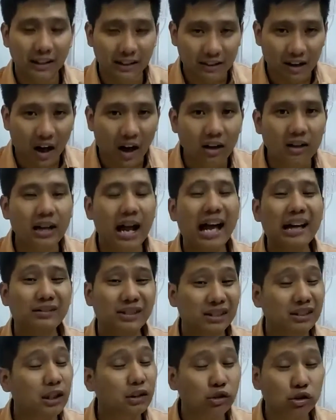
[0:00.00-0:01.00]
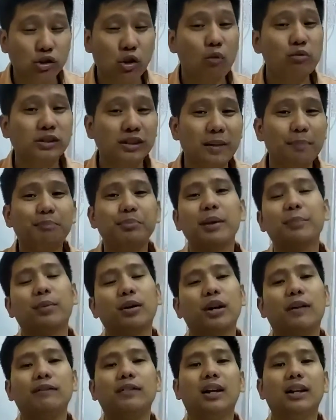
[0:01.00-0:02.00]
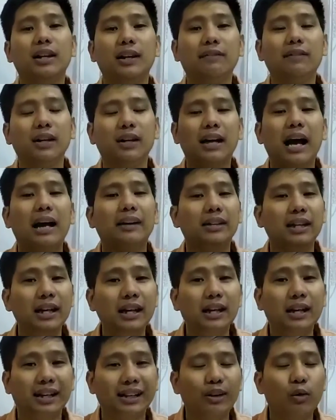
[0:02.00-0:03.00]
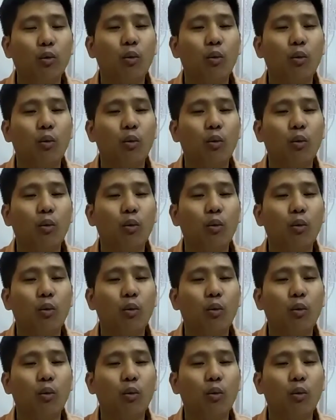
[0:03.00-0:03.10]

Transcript: in our lives as a chosen people of the living God, He